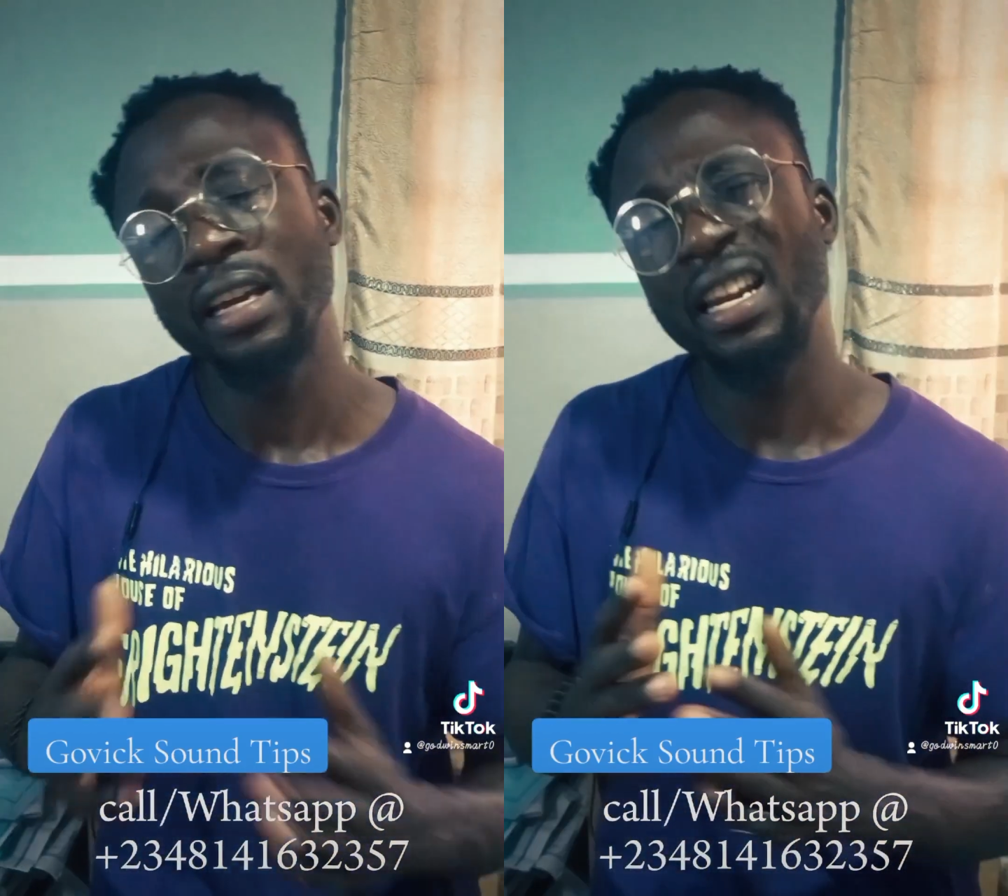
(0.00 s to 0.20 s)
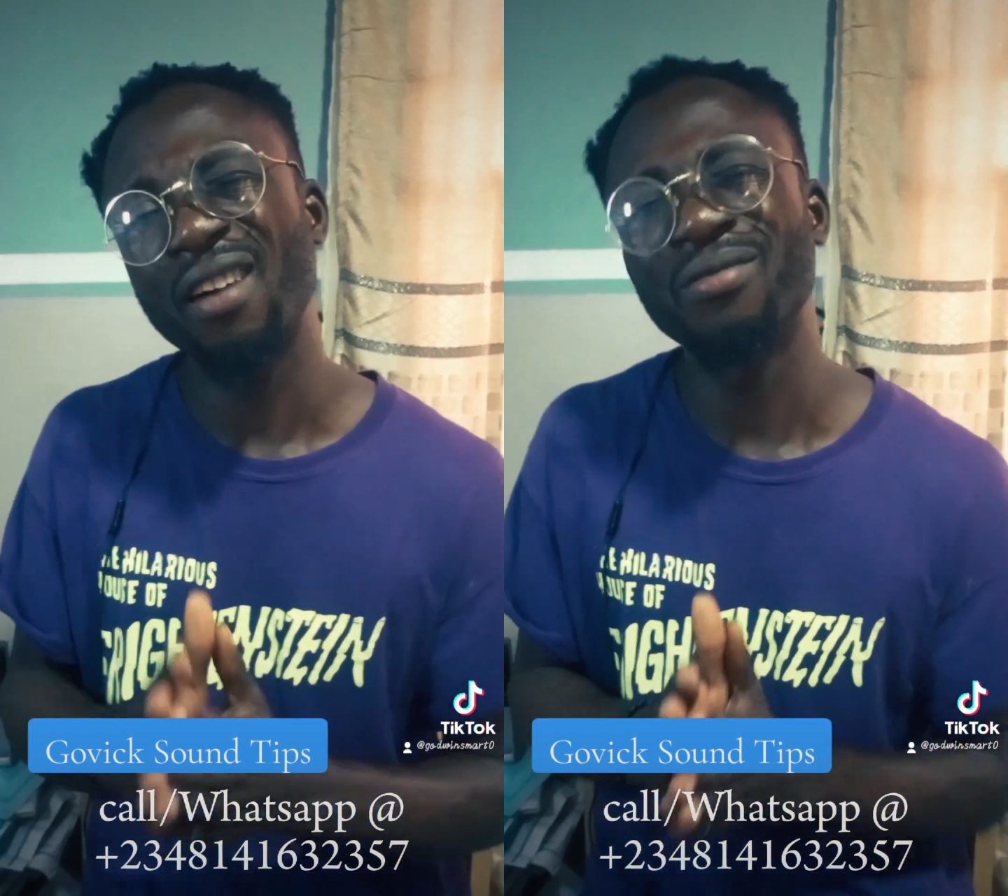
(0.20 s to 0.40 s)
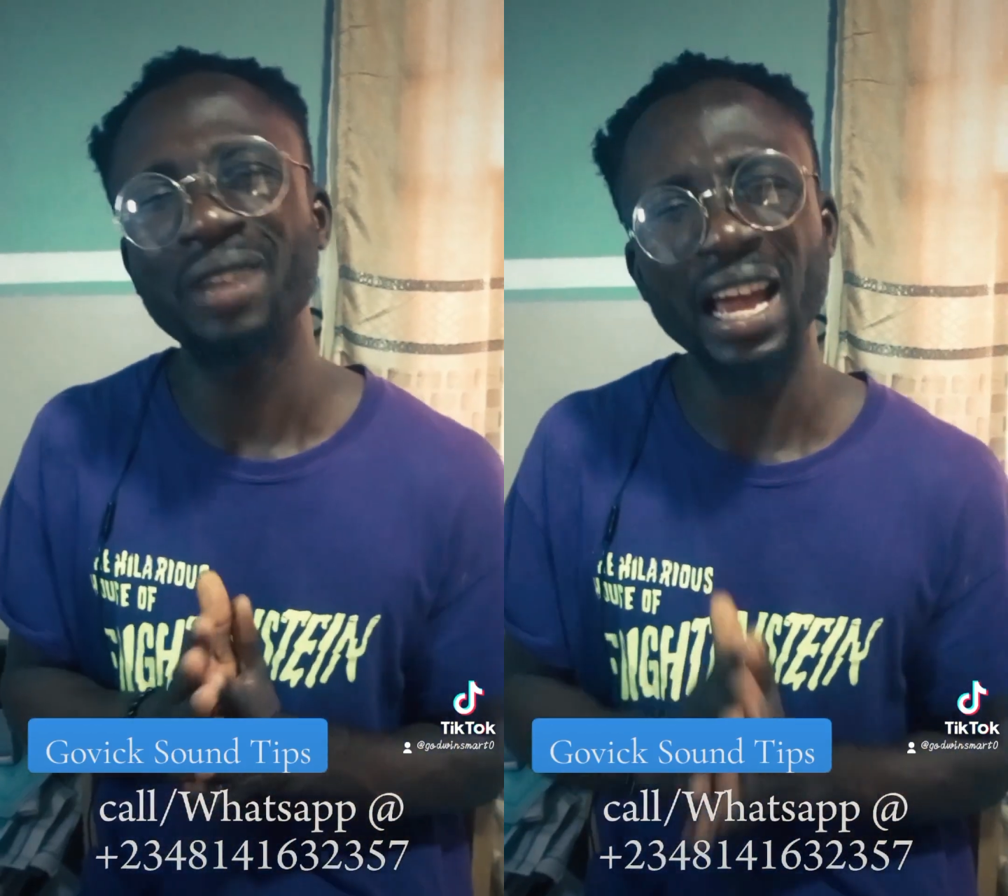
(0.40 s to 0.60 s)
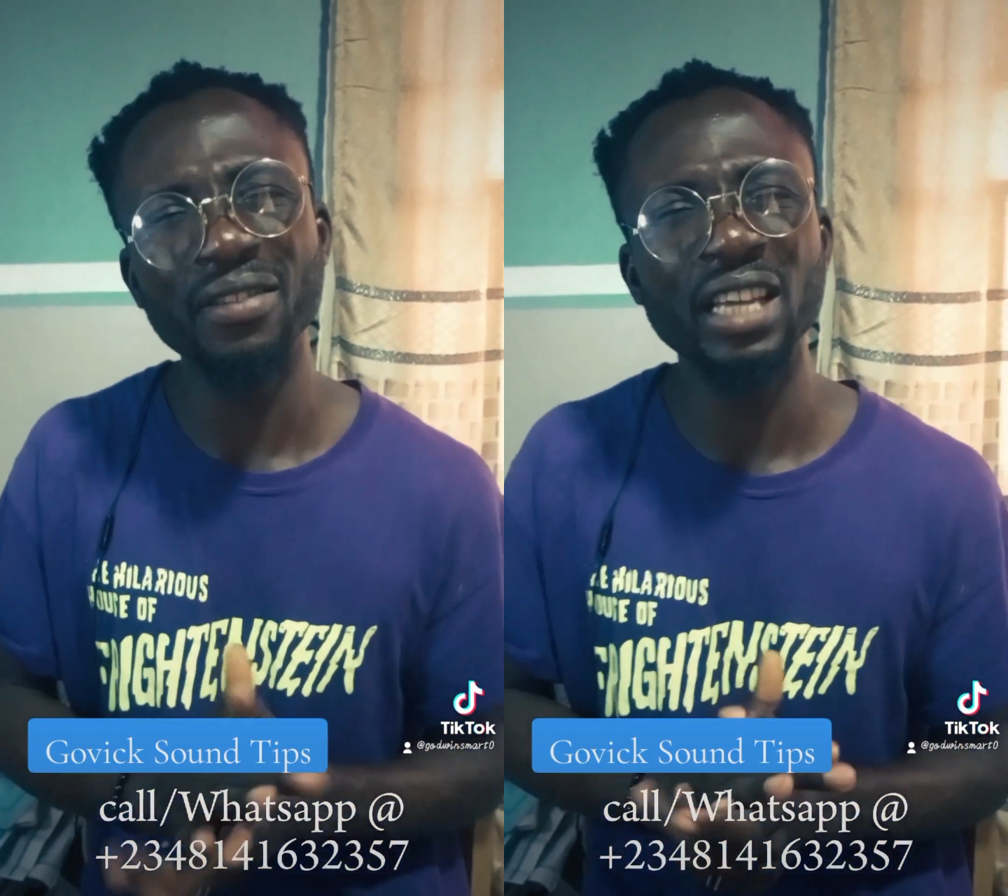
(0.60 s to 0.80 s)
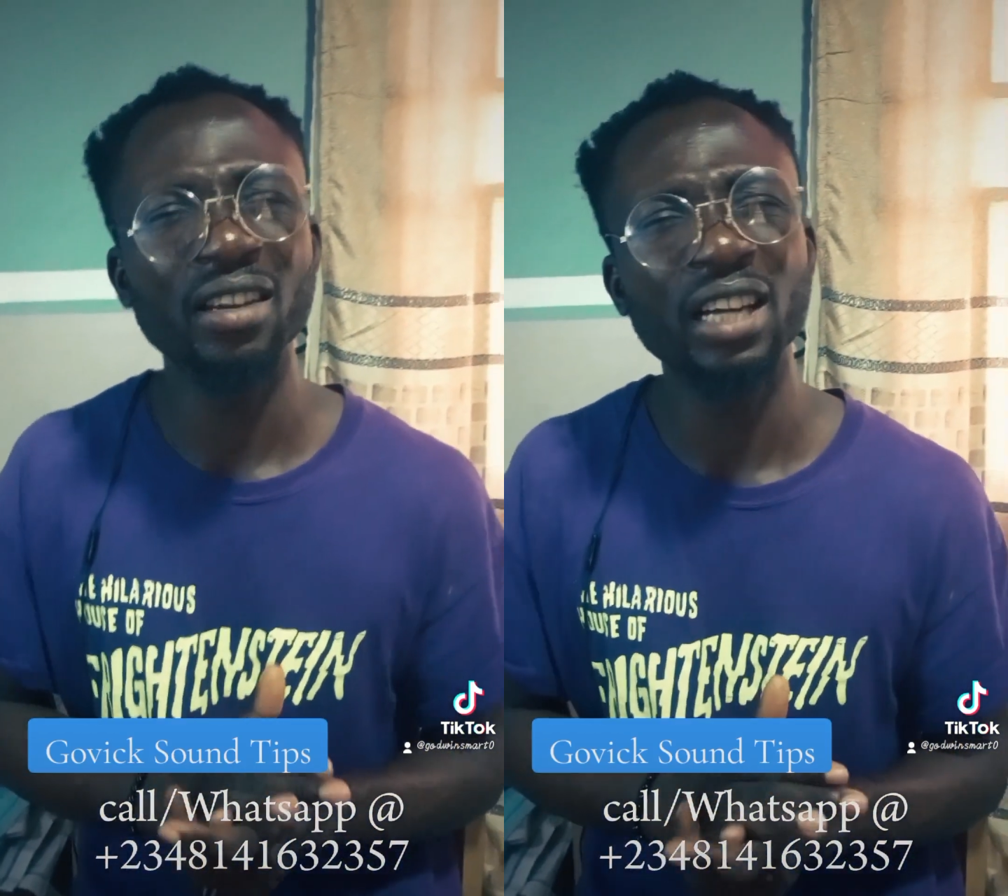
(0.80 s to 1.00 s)
now live
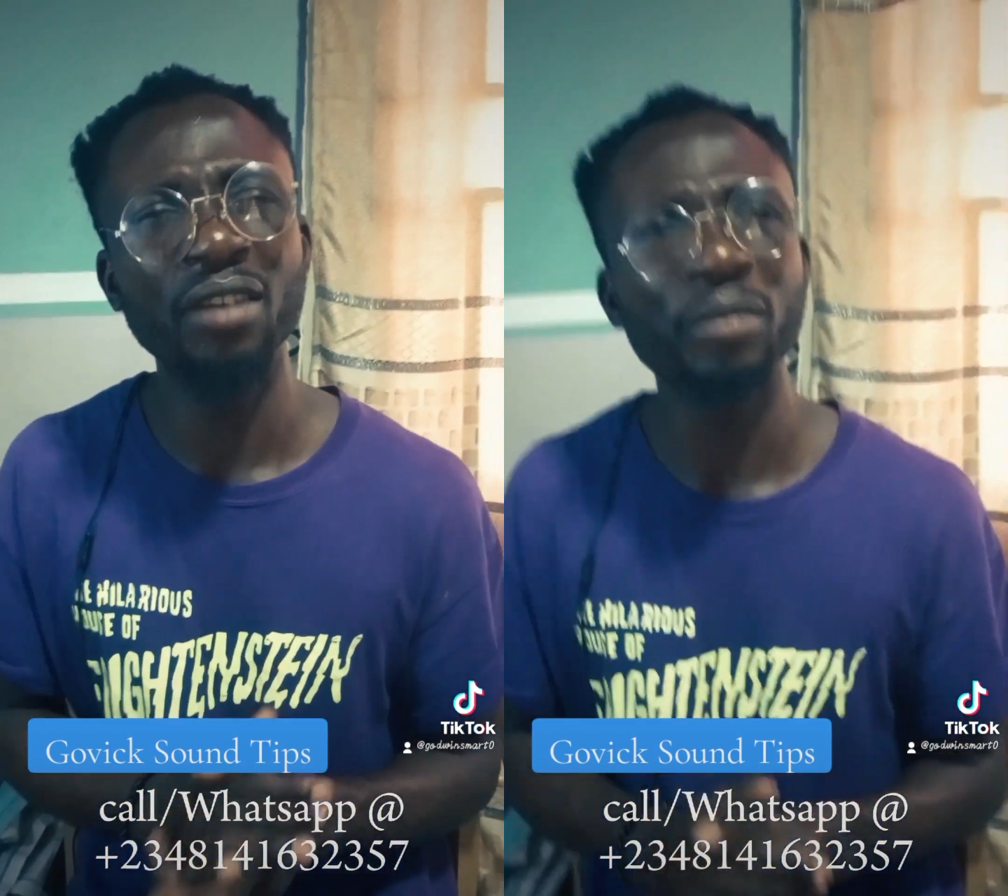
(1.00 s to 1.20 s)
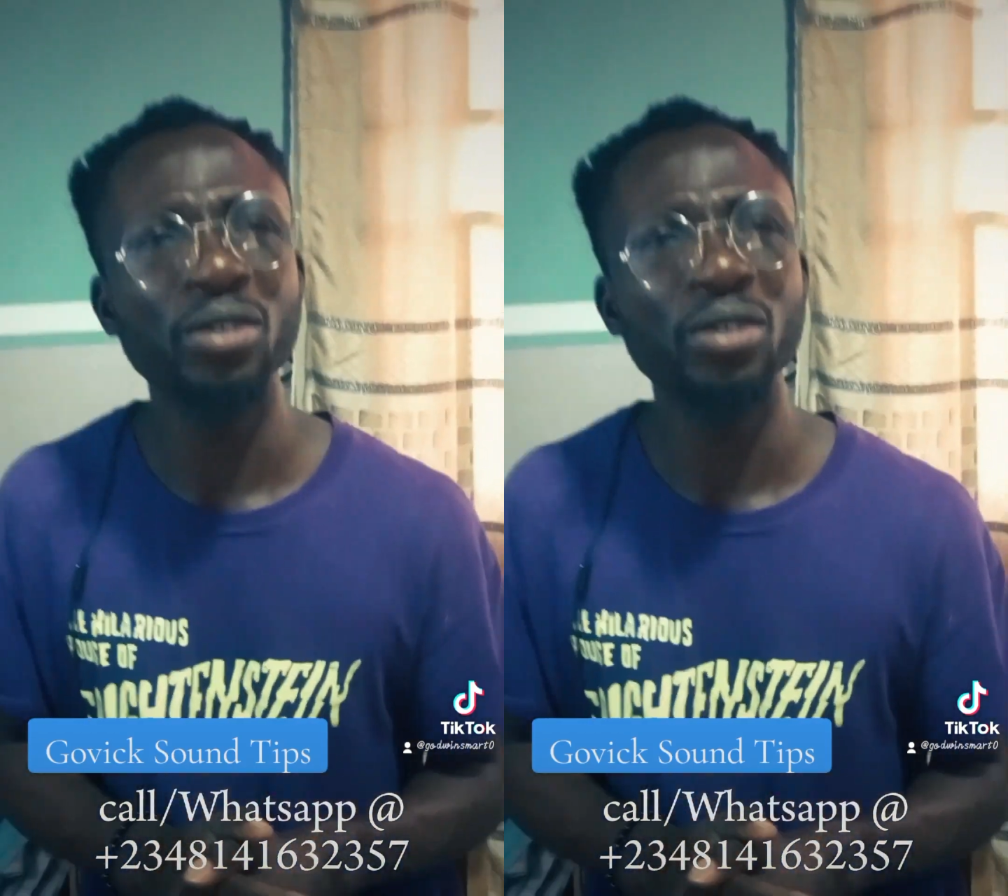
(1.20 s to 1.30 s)
sound can be